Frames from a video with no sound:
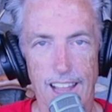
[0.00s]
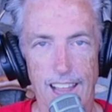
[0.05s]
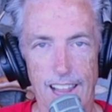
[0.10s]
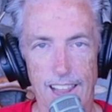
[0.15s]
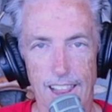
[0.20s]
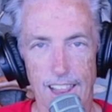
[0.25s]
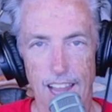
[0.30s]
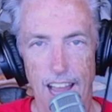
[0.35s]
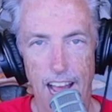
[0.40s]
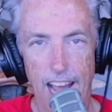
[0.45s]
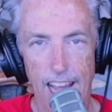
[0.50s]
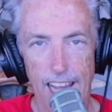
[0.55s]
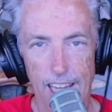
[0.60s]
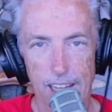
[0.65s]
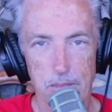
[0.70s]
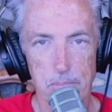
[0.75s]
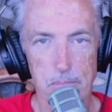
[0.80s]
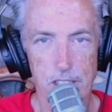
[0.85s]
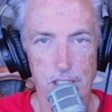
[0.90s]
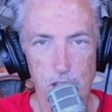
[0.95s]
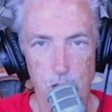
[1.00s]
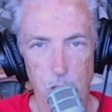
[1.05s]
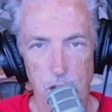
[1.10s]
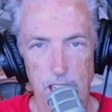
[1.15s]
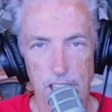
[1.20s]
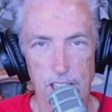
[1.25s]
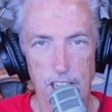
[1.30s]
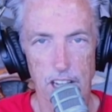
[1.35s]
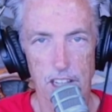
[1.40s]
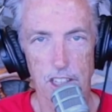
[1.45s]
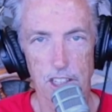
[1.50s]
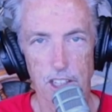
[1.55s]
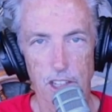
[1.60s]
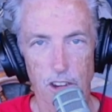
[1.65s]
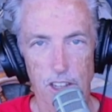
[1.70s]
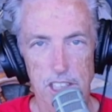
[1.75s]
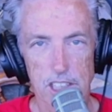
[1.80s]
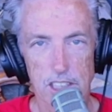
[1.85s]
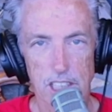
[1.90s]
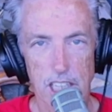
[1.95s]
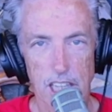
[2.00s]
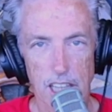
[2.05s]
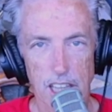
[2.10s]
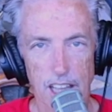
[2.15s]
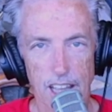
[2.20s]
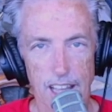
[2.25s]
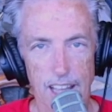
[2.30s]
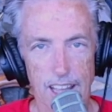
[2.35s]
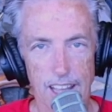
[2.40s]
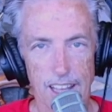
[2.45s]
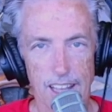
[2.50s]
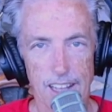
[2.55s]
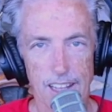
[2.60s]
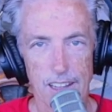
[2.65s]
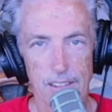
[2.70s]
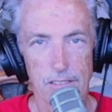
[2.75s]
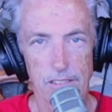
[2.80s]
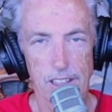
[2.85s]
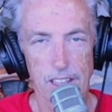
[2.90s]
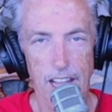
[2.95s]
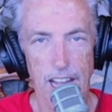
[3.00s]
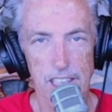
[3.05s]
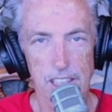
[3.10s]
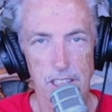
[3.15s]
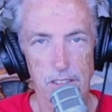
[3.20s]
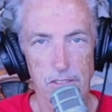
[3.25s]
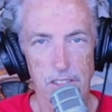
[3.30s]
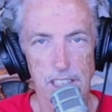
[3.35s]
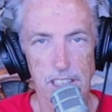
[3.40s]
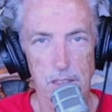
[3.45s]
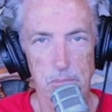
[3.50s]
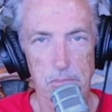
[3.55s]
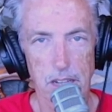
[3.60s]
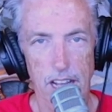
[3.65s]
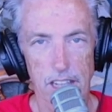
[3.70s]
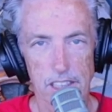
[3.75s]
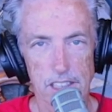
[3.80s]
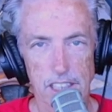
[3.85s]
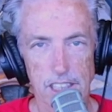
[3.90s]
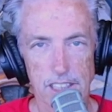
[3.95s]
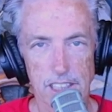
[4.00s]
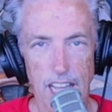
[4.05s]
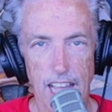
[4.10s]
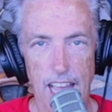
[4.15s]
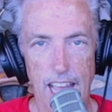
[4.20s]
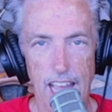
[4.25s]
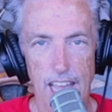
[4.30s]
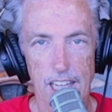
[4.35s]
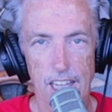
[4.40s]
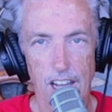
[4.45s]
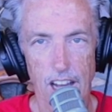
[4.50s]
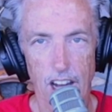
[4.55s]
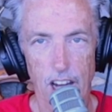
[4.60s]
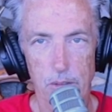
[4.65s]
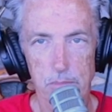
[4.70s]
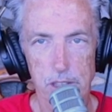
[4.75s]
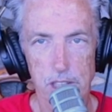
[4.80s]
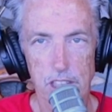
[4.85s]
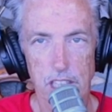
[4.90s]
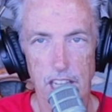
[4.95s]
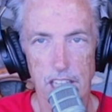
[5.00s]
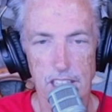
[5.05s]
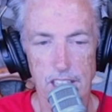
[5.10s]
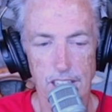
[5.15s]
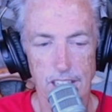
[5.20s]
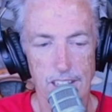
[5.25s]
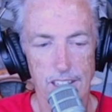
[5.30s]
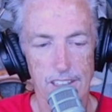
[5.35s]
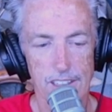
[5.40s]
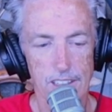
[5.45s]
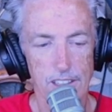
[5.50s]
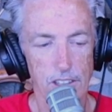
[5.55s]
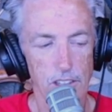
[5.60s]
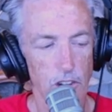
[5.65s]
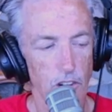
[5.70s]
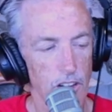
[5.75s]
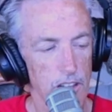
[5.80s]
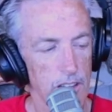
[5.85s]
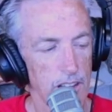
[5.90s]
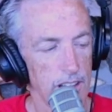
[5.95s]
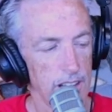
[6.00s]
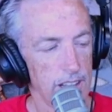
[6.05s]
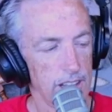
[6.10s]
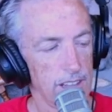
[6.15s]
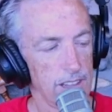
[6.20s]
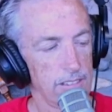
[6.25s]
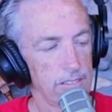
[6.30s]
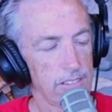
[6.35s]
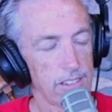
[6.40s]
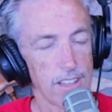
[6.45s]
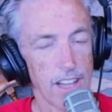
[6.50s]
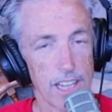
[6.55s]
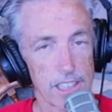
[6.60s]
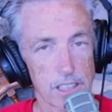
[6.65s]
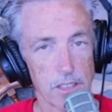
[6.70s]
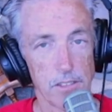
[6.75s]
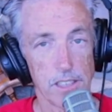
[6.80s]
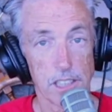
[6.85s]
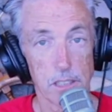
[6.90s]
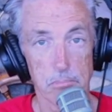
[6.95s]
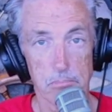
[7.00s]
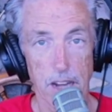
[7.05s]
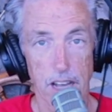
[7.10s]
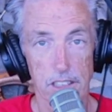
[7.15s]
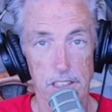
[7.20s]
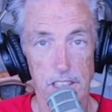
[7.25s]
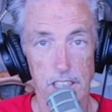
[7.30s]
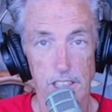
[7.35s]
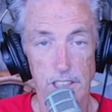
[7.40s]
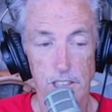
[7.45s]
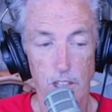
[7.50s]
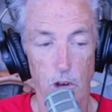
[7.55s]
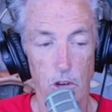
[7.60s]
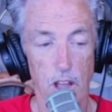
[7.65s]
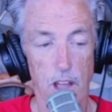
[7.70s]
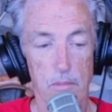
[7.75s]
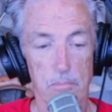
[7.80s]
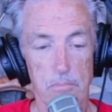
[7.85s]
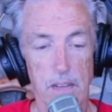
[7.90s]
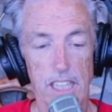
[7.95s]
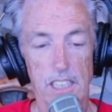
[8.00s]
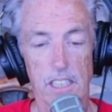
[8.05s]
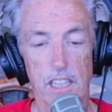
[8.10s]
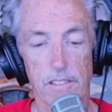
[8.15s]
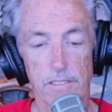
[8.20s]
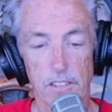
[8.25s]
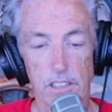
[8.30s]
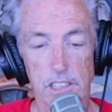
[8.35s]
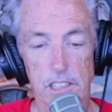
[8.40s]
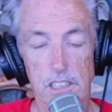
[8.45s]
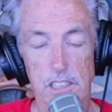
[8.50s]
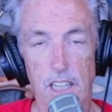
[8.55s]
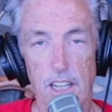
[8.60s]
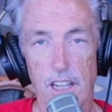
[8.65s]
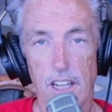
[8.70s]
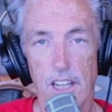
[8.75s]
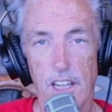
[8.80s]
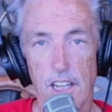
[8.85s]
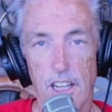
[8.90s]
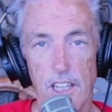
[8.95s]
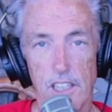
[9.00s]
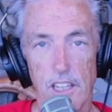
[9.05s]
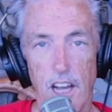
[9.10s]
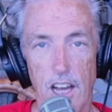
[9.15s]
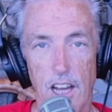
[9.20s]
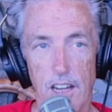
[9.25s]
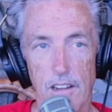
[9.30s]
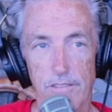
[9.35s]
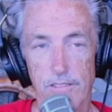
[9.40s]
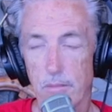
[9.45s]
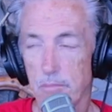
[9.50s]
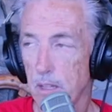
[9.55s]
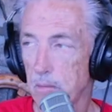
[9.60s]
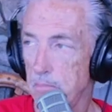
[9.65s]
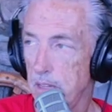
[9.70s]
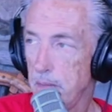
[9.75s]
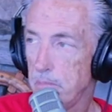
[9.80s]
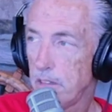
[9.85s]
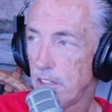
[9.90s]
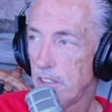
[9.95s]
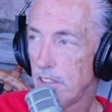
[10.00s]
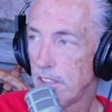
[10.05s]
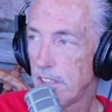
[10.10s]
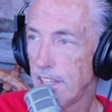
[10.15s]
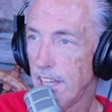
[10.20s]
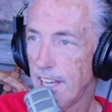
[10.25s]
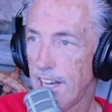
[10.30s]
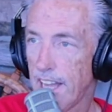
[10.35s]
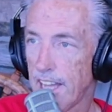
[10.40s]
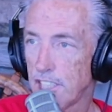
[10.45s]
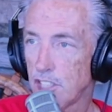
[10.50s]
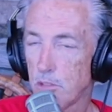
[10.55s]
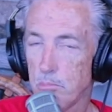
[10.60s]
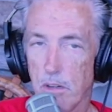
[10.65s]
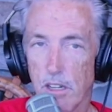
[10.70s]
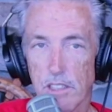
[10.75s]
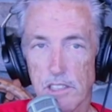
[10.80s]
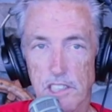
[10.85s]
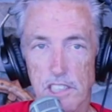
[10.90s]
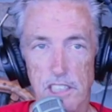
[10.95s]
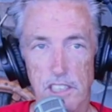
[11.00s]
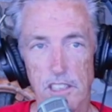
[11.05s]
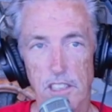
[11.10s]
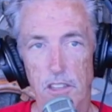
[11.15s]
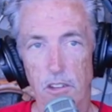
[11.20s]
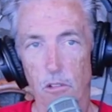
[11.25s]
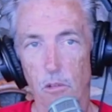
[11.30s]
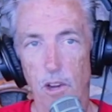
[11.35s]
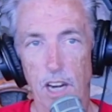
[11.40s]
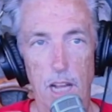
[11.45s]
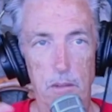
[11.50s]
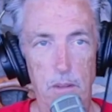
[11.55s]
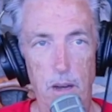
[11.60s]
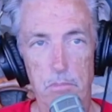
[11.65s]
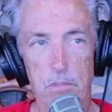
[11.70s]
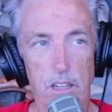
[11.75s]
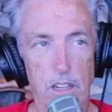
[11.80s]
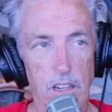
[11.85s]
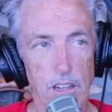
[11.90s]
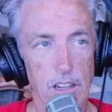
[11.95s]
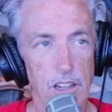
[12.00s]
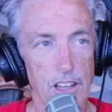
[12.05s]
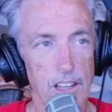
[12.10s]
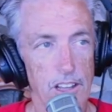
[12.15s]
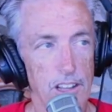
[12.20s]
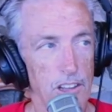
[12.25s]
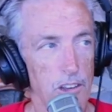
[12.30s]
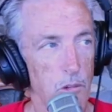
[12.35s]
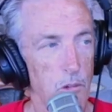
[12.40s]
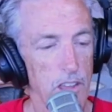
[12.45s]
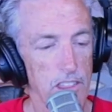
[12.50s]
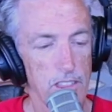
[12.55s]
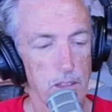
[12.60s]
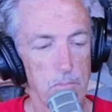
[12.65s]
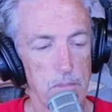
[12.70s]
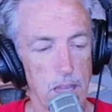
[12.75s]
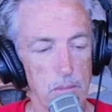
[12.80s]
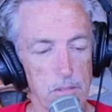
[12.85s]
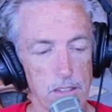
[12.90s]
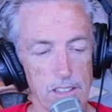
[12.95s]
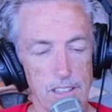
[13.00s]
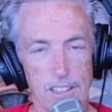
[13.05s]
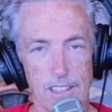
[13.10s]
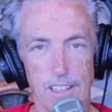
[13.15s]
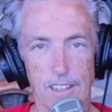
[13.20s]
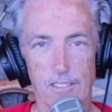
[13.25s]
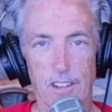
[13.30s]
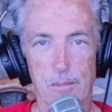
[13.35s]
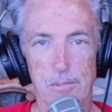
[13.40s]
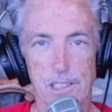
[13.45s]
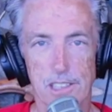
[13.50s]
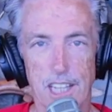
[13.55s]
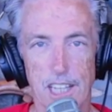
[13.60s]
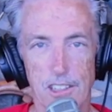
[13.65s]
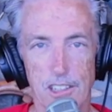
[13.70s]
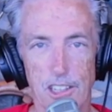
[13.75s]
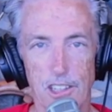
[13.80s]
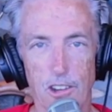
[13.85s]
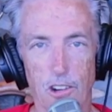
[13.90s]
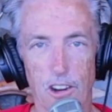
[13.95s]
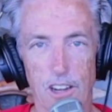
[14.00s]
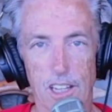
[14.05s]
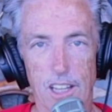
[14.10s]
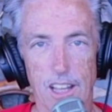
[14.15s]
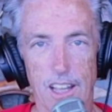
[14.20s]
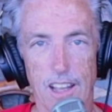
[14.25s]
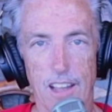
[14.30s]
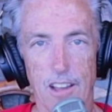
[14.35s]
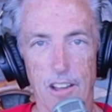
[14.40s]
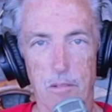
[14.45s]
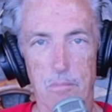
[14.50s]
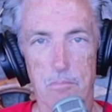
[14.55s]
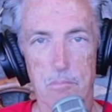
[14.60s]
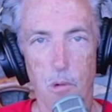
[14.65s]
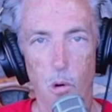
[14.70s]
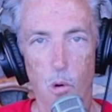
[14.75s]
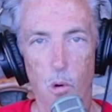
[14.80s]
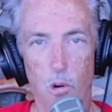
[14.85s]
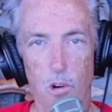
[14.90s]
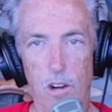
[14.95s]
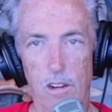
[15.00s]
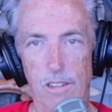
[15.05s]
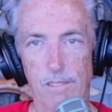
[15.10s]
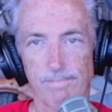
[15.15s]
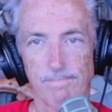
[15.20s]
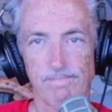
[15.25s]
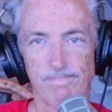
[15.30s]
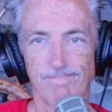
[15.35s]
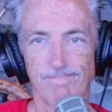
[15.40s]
line between New York City philosophies and politics and upstate New York philosophies and politics. So big difference uh, from the people, and I experience it when I'm up here with the people of upstate New York. More,